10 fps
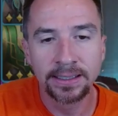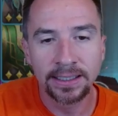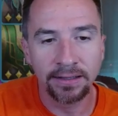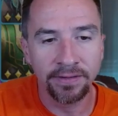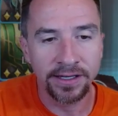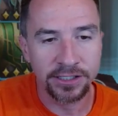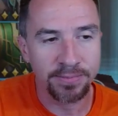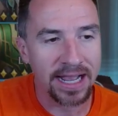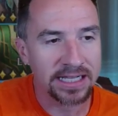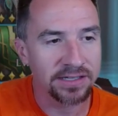And then his
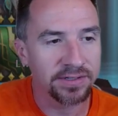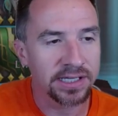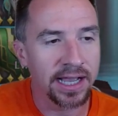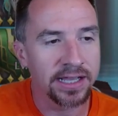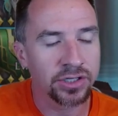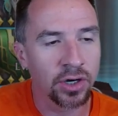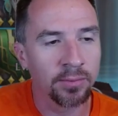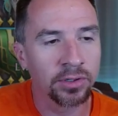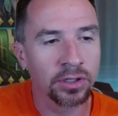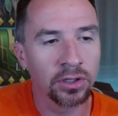passive is Ice
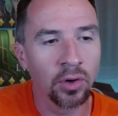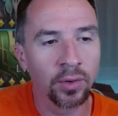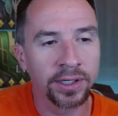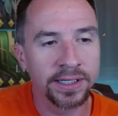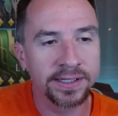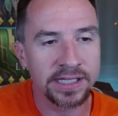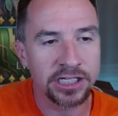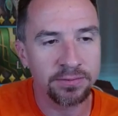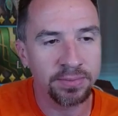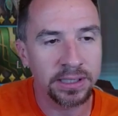Armor. The lower his
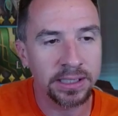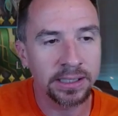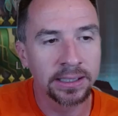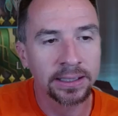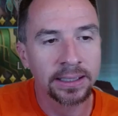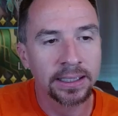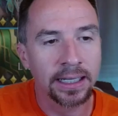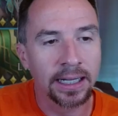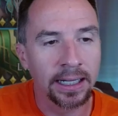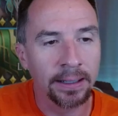HP,
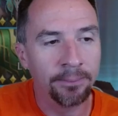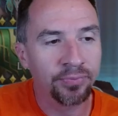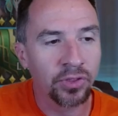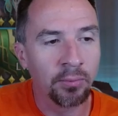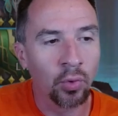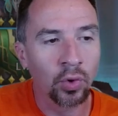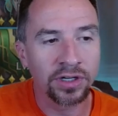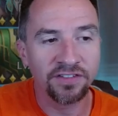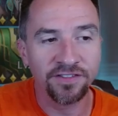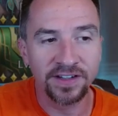the more
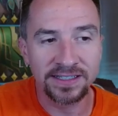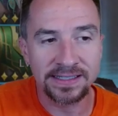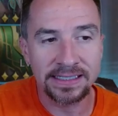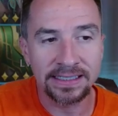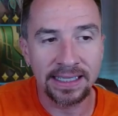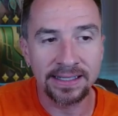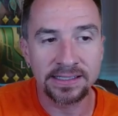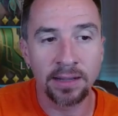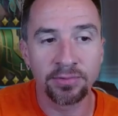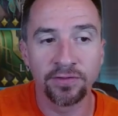defense he gains,
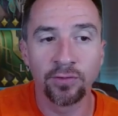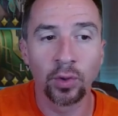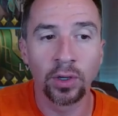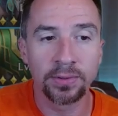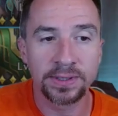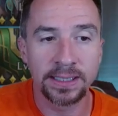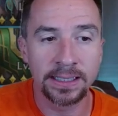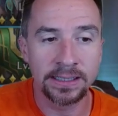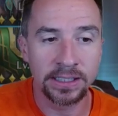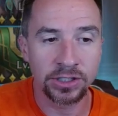up to 40%
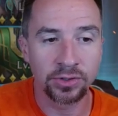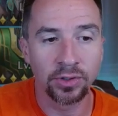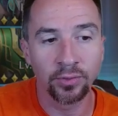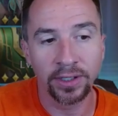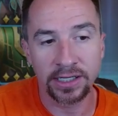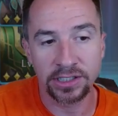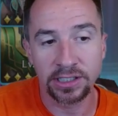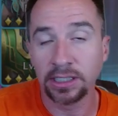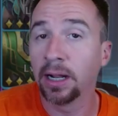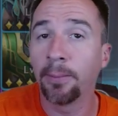additional, and we actually
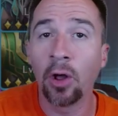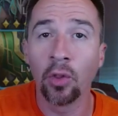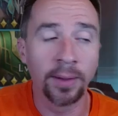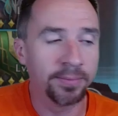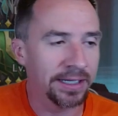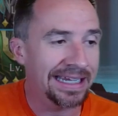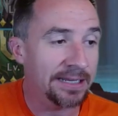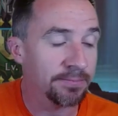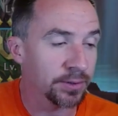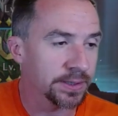get up all the way up to
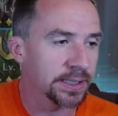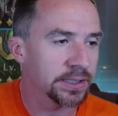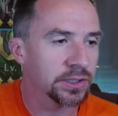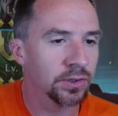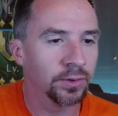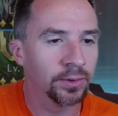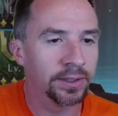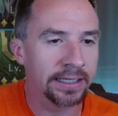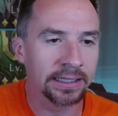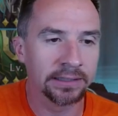80%. So
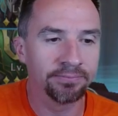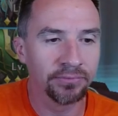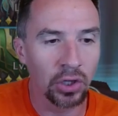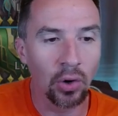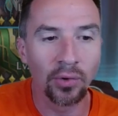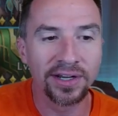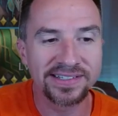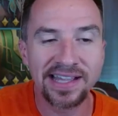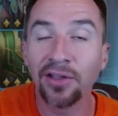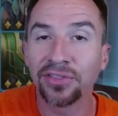the lower
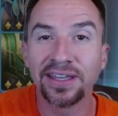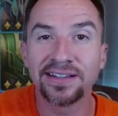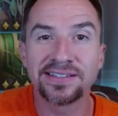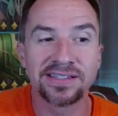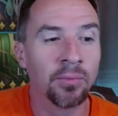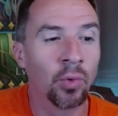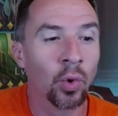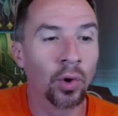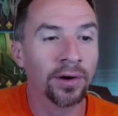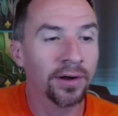his health gets, the
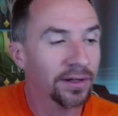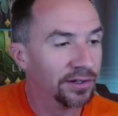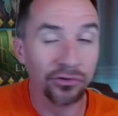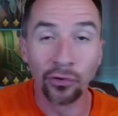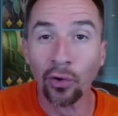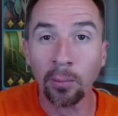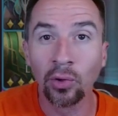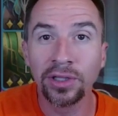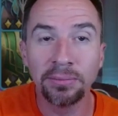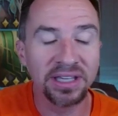more durable
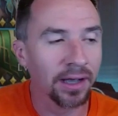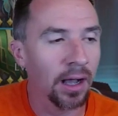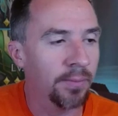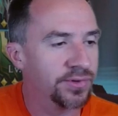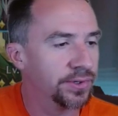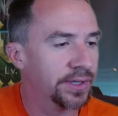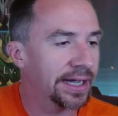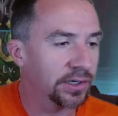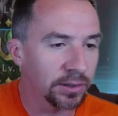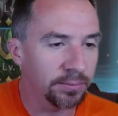he becomes. So
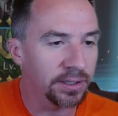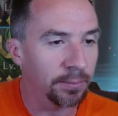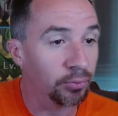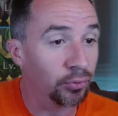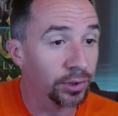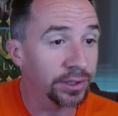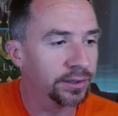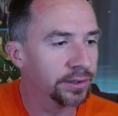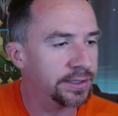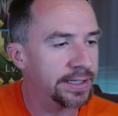that could be a pretty
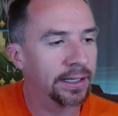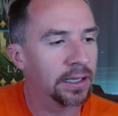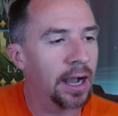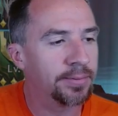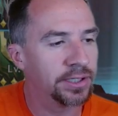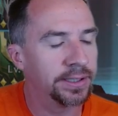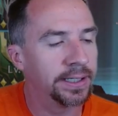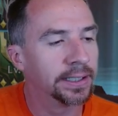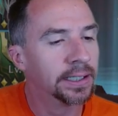good tank option there.